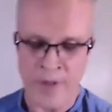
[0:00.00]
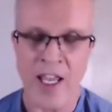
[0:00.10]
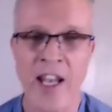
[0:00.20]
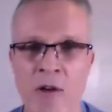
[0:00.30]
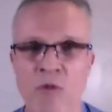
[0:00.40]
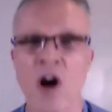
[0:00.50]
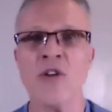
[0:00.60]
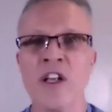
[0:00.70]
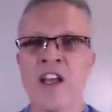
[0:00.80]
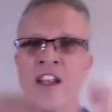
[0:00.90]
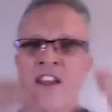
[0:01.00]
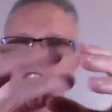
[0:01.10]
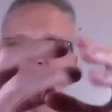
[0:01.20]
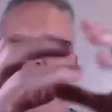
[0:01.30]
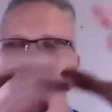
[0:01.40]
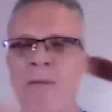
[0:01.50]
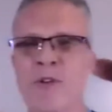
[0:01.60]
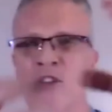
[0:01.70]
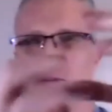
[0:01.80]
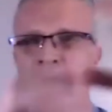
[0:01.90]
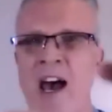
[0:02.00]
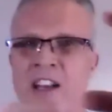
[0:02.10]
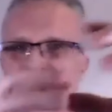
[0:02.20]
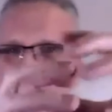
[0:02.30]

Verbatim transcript: and I wrote the chapter about it,